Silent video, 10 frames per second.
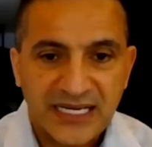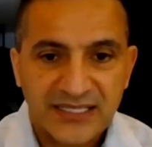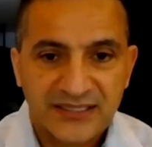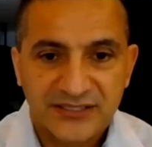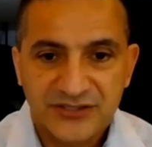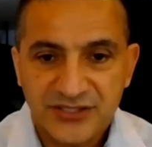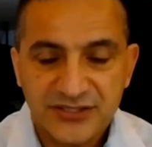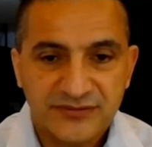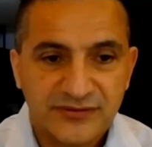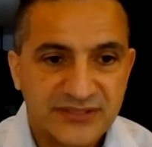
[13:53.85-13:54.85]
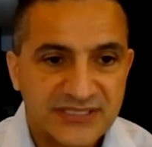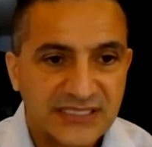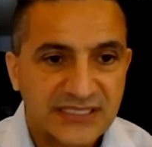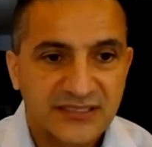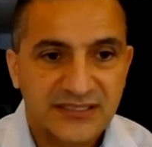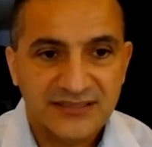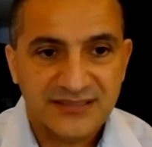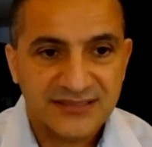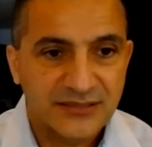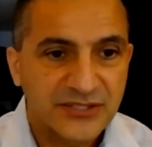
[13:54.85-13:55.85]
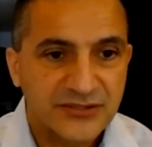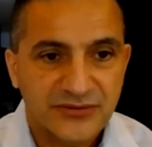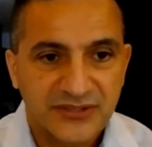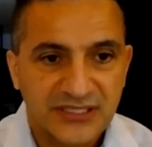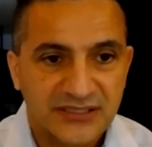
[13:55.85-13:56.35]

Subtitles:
gingival zenith and symmetry,